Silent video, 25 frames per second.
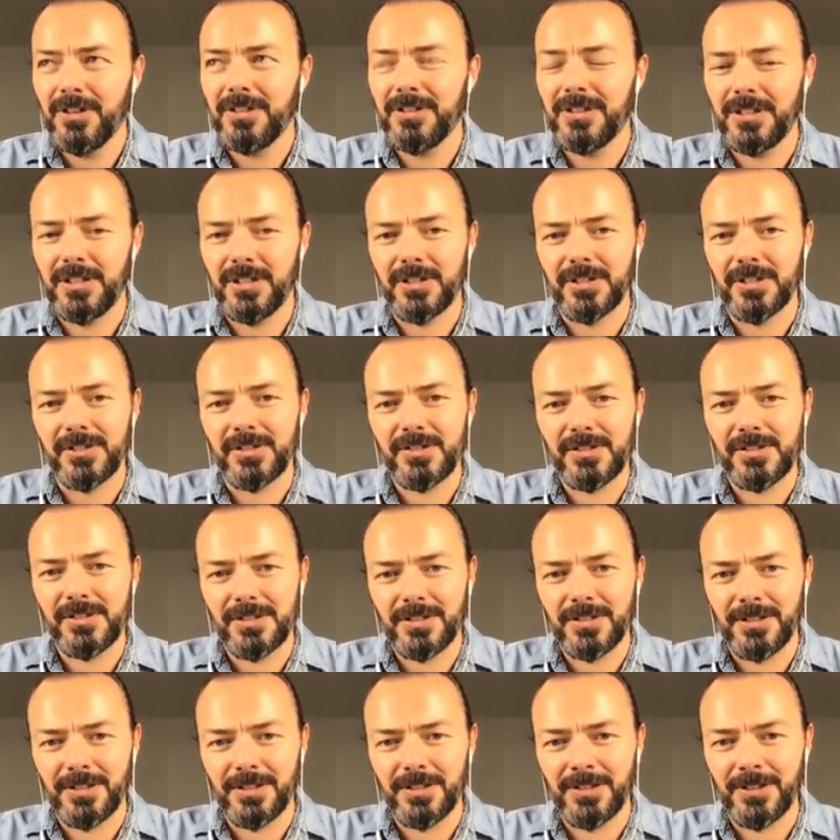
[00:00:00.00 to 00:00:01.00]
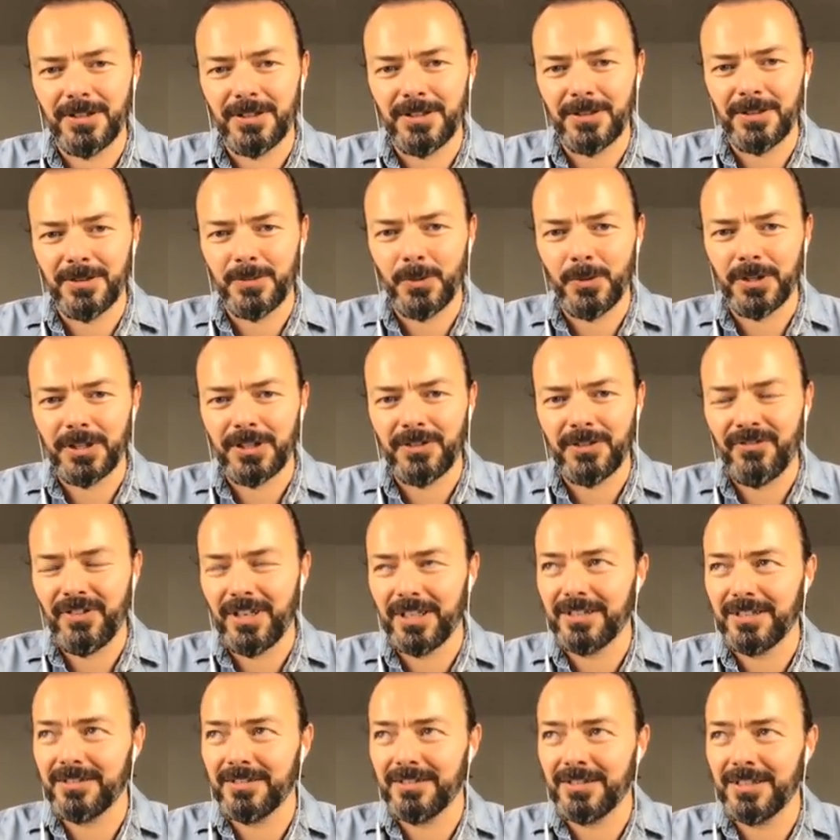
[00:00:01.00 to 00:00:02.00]
years uh, uh what
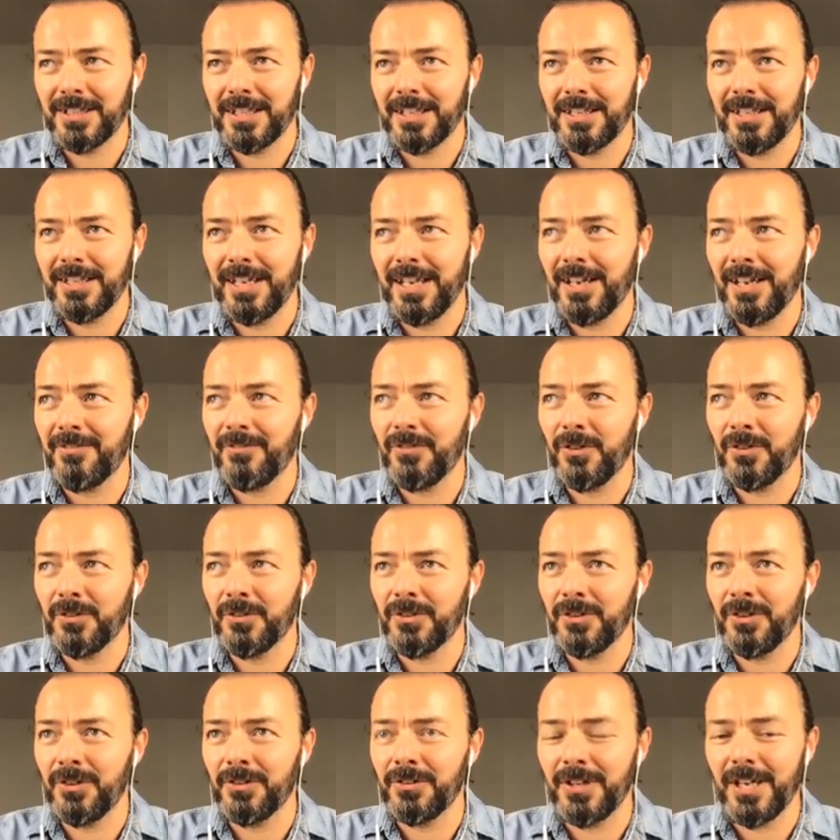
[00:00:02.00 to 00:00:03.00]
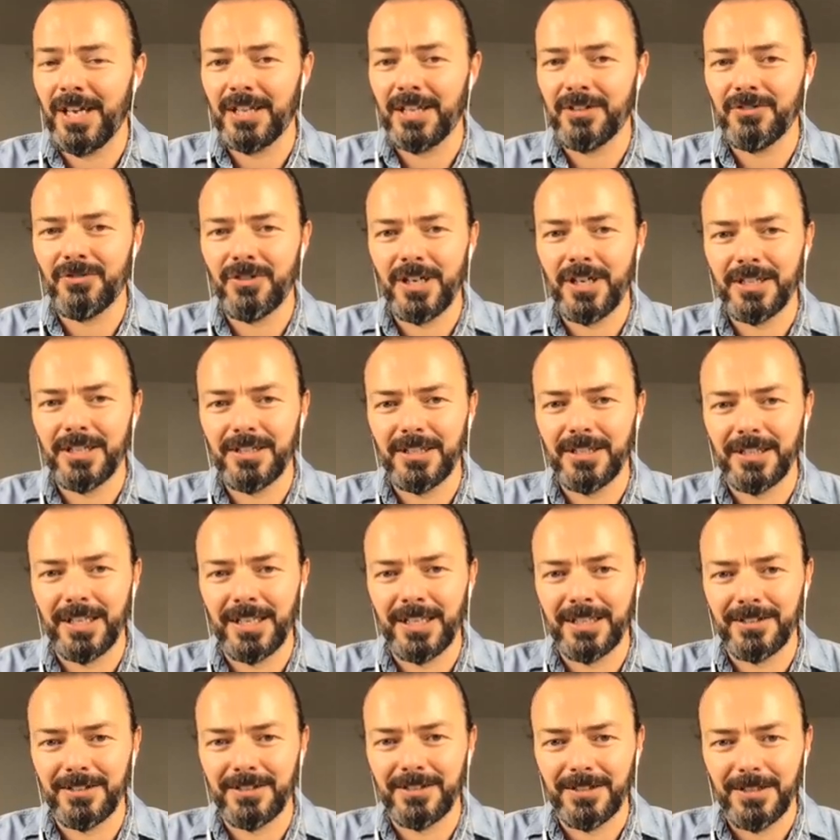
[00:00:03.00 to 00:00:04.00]
effect did it have on on handwriting
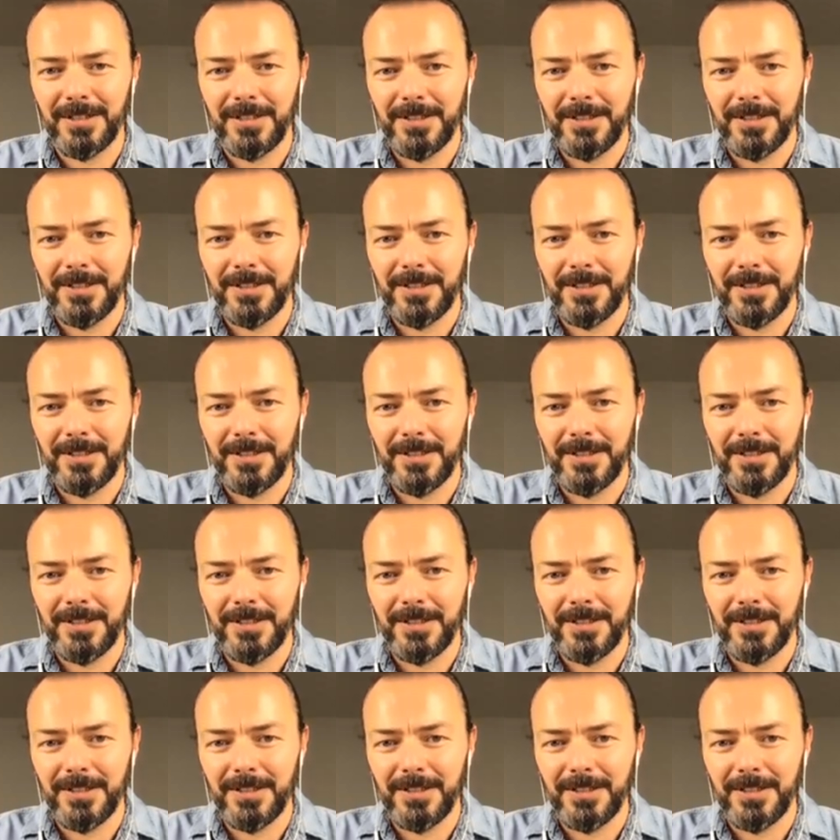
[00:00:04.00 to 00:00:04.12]
and